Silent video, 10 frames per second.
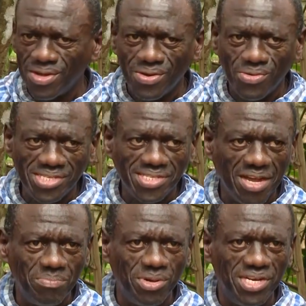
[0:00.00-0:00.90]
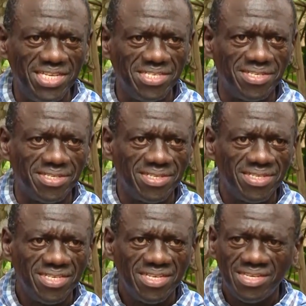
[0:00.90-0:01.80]
Once somebody is
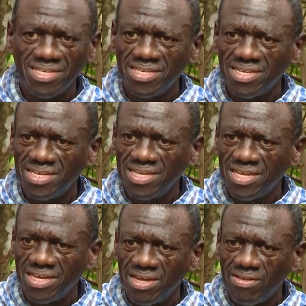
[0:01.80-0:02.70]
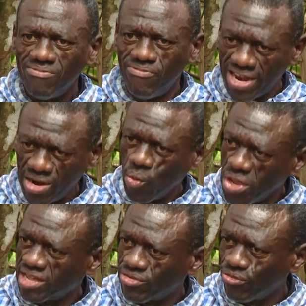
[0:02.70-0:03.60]
very
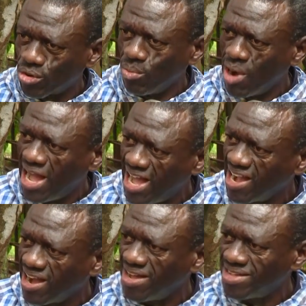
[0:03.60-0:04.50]
weak from hunger,